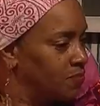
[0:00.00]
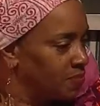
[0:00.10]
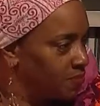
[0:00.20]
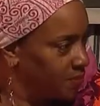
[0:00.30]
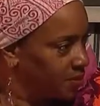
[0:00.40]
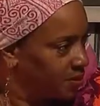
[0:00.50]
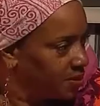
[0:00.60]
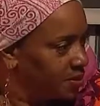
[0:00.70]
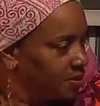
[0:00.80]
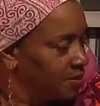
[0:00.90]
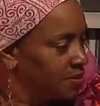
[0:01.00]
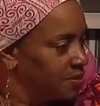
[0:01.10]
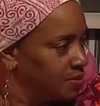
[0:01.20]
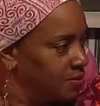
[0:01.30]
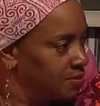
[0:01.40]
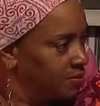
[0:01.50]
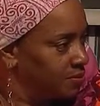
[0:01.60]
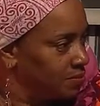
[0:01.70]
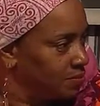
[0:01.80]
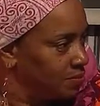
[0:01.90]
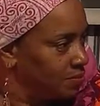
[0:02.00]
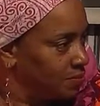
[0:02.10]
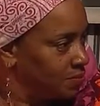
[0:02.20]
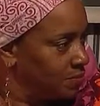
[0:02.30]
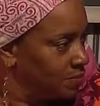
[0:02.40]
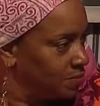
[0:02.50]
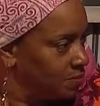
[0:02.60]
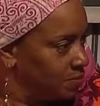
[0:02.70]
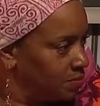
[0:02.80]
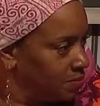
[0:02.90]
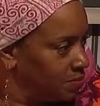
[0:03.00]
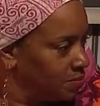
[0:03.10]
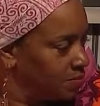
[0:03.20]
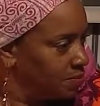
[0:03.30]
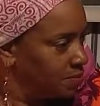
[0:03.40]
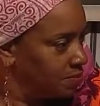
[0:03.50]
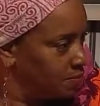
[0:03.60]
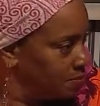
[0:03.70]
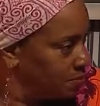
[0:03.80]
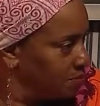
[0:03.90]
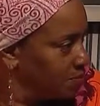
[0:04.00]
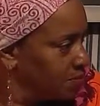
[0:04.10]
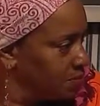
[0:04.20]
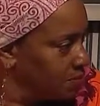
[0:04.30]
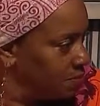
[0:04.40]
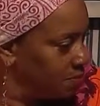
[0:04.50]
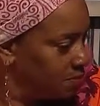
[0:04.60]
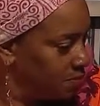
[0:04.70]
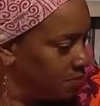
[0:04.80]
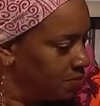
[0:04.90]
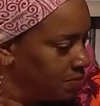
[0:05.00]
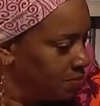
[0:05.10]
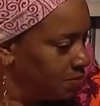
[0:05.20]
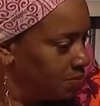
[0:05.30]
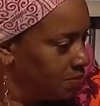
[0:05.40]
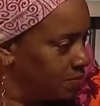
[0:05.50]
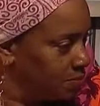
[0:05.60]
This person isn't speaking.